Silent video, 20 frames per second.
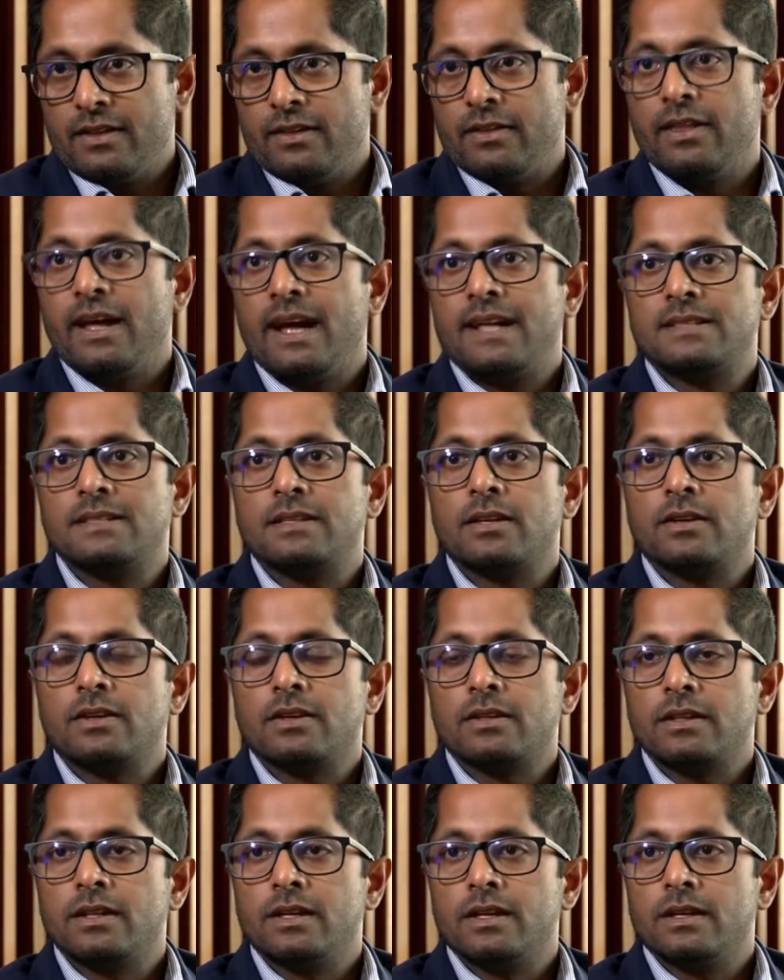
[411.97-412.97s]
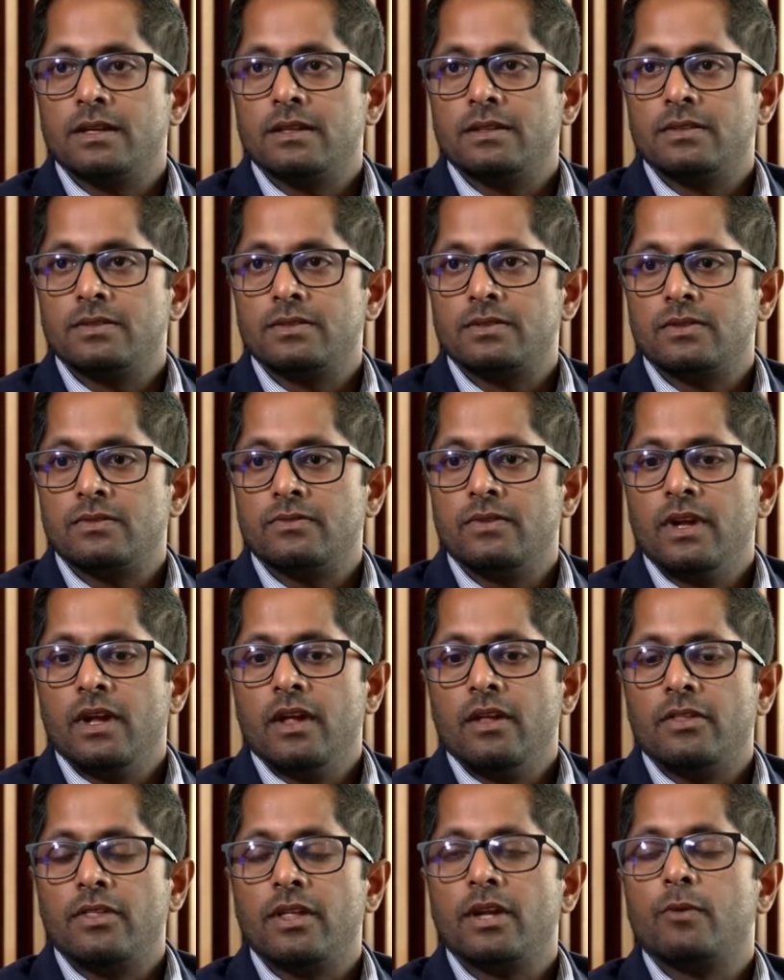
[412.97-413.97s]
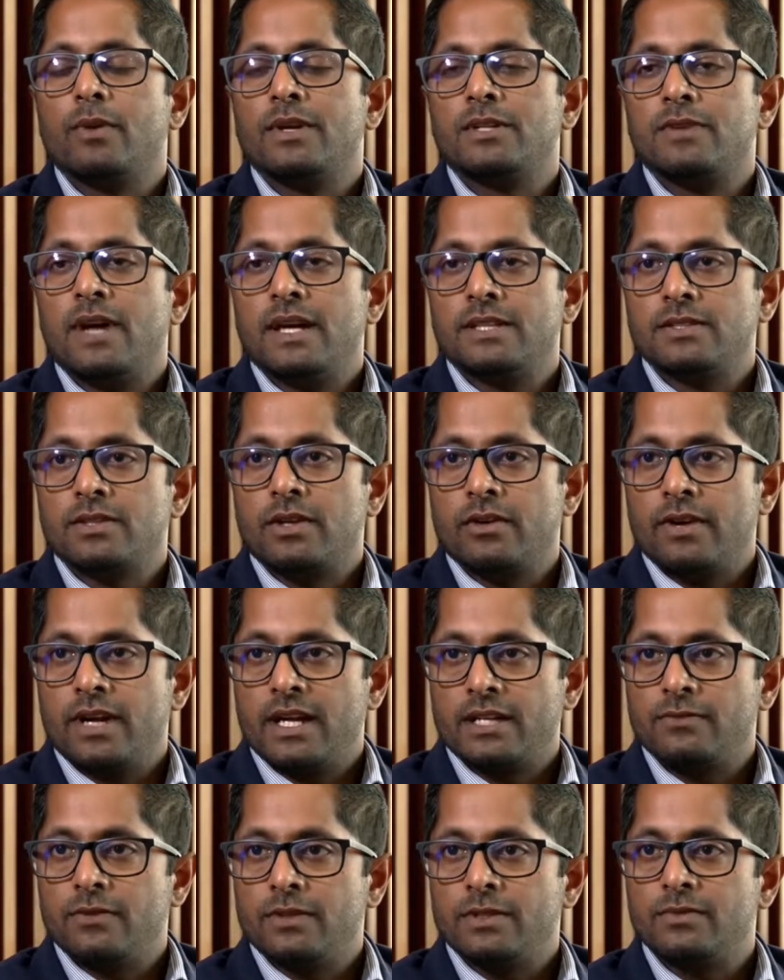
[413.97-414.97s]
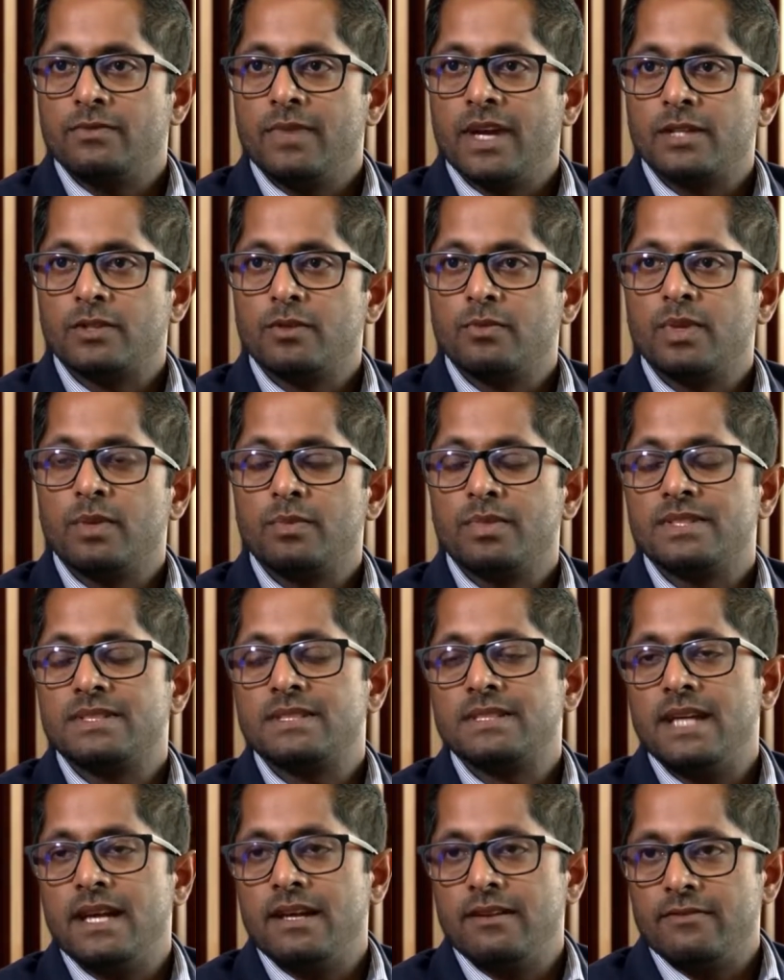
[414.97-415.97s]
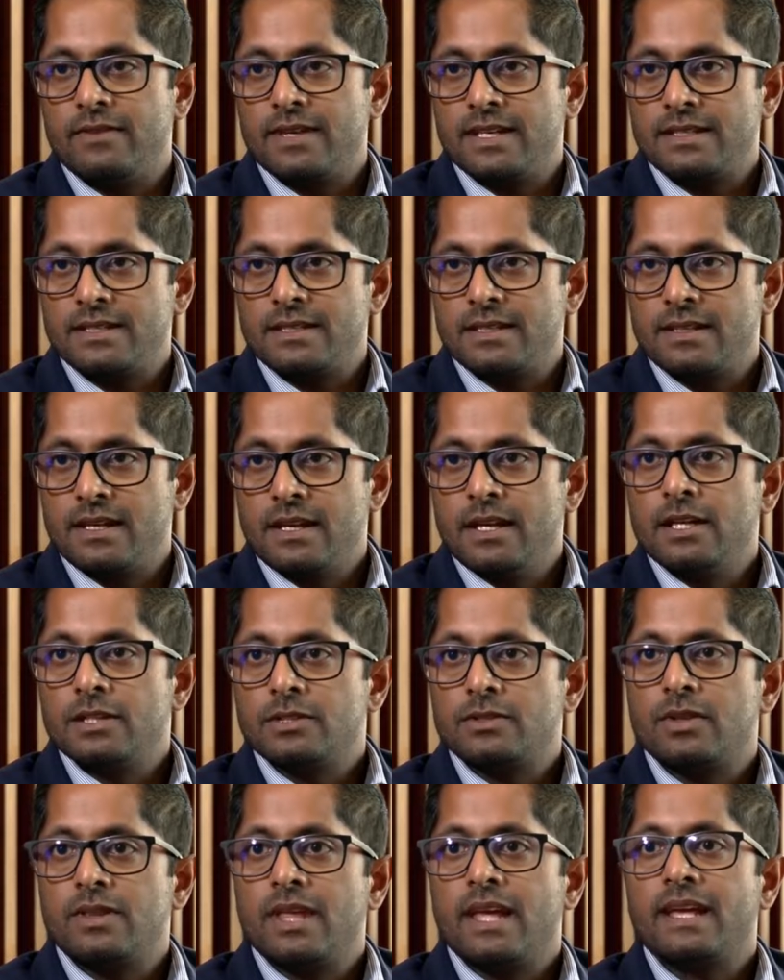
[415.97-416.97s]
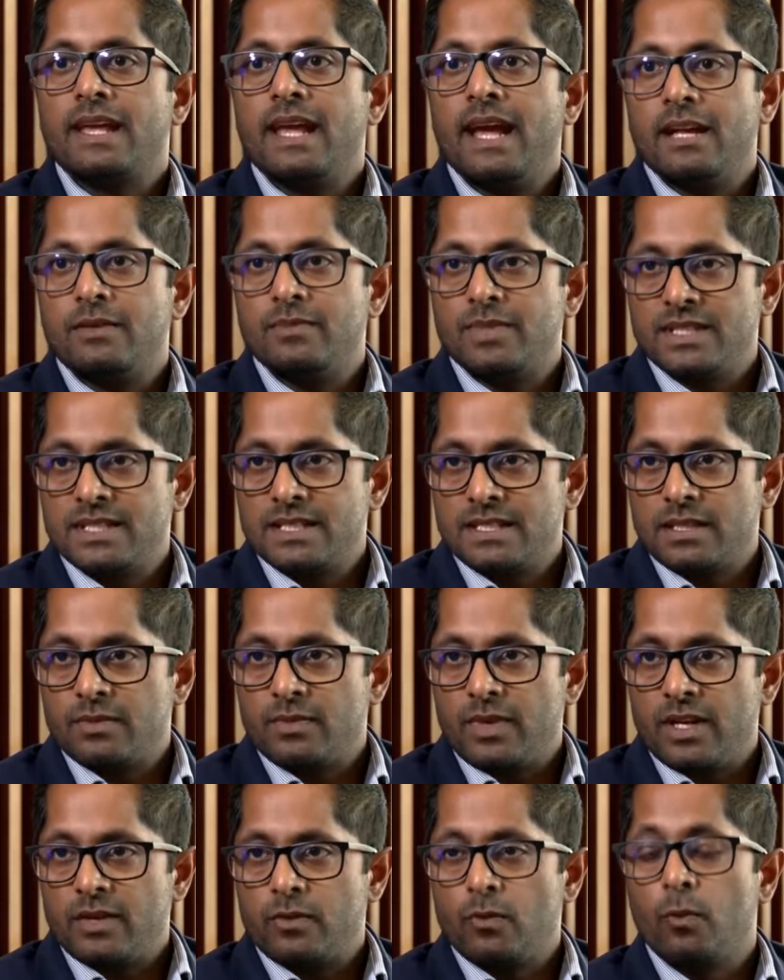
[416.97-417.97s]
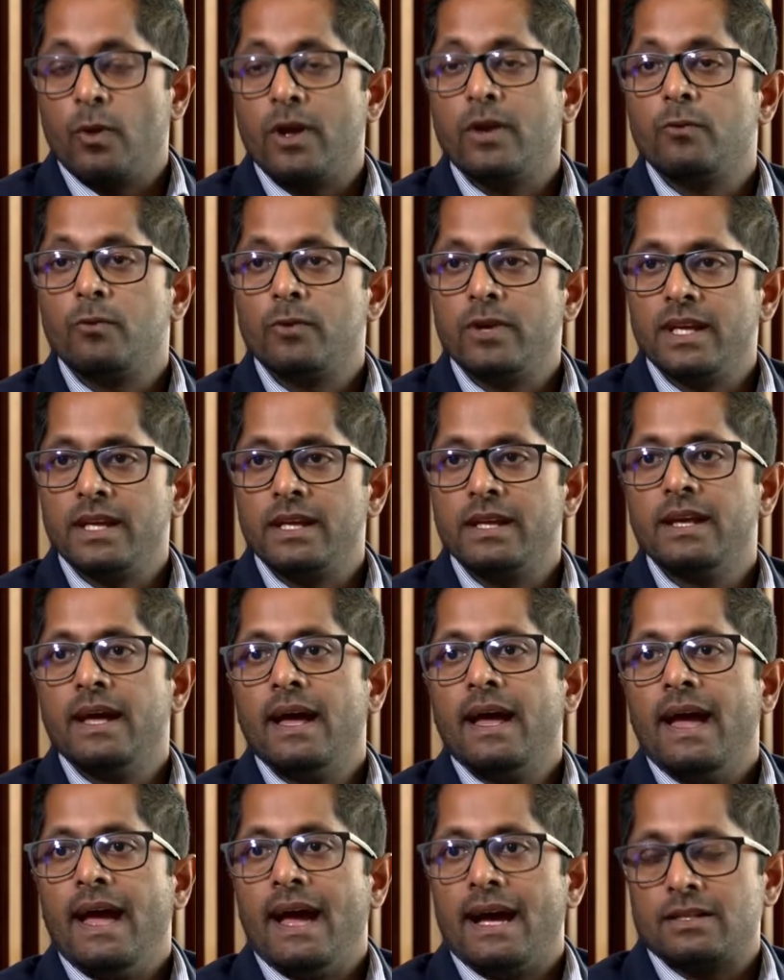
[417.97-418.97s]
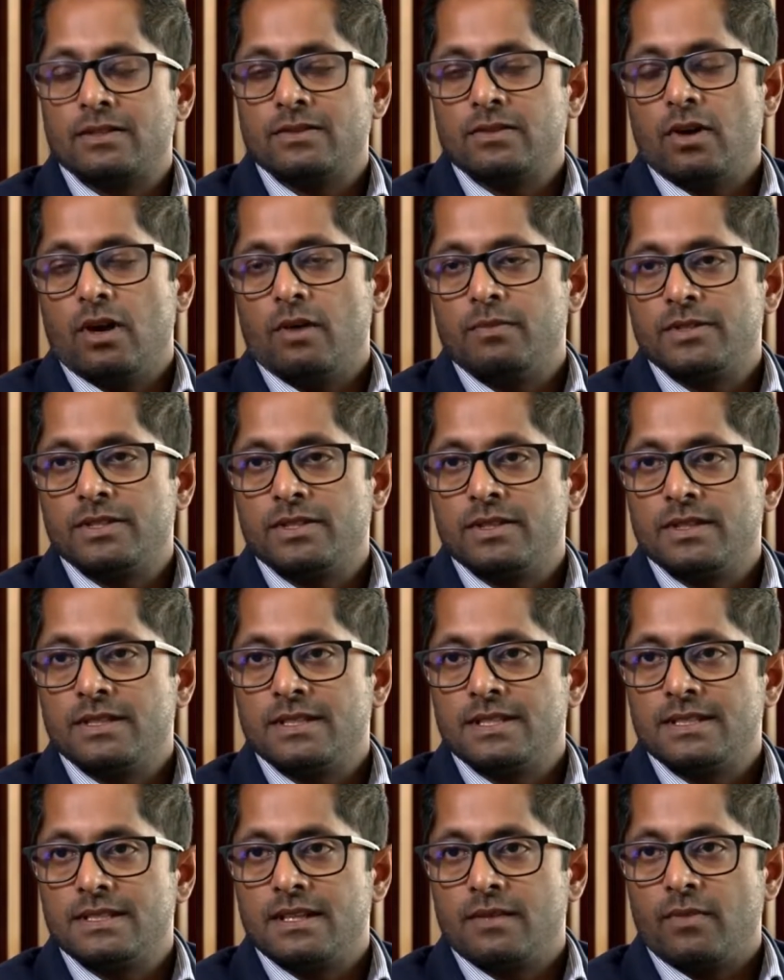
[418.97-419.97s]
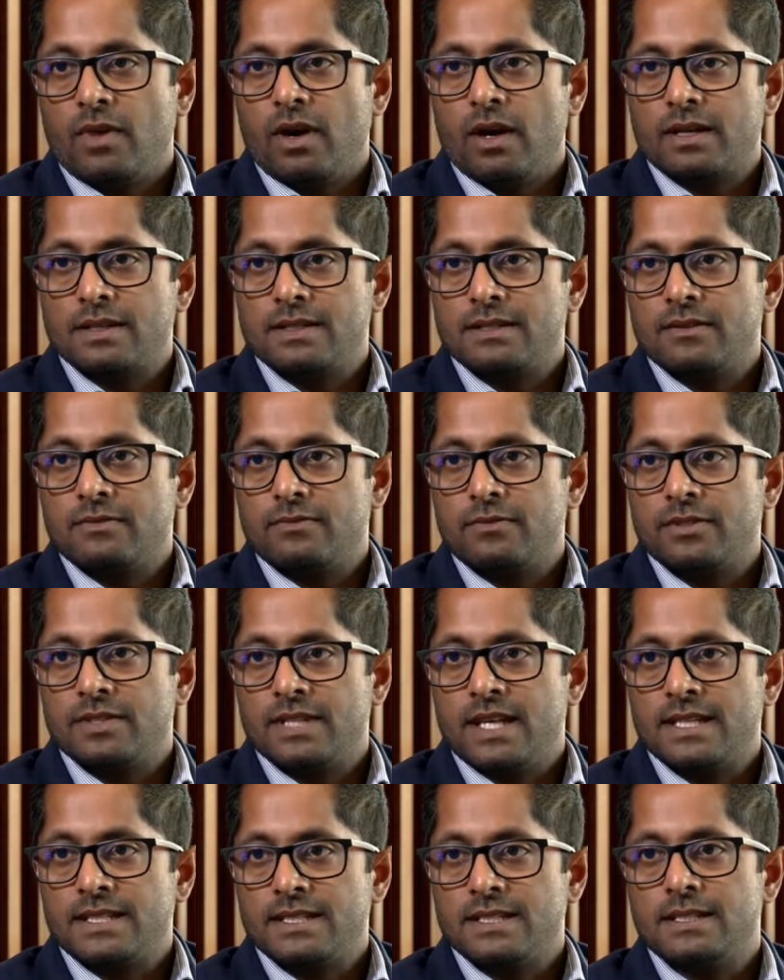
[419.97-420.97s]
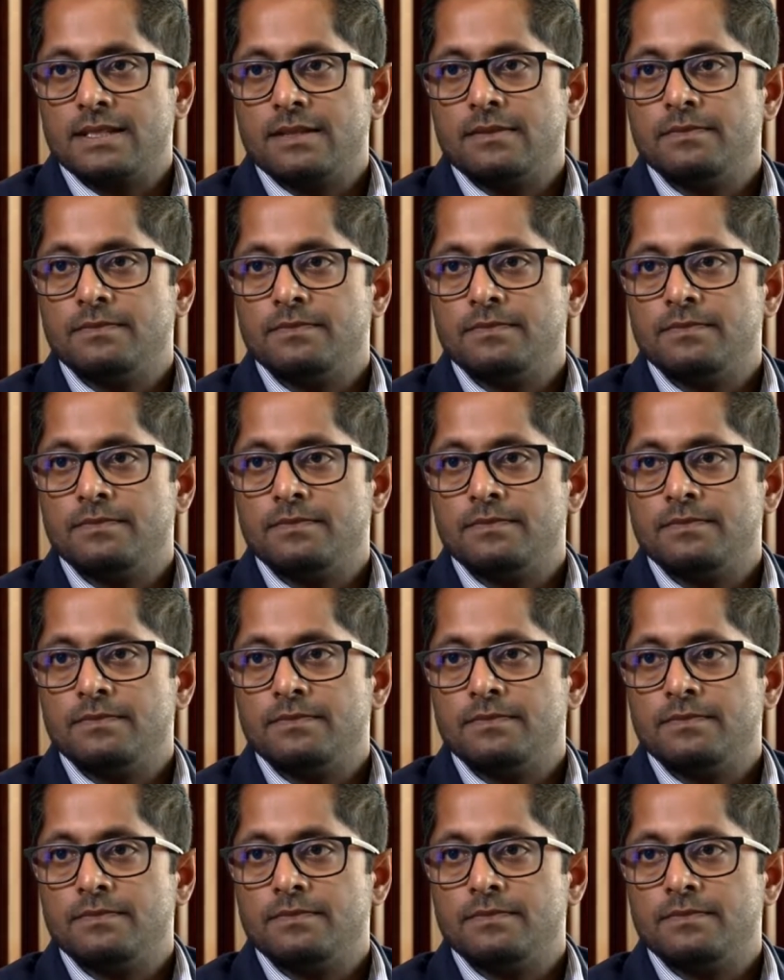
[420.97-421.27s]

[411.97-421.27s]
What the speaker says: That's the sort of thing we're trying to correct for, to make sure people stay invested so they can participate when we act on the opportunities that markets have presented.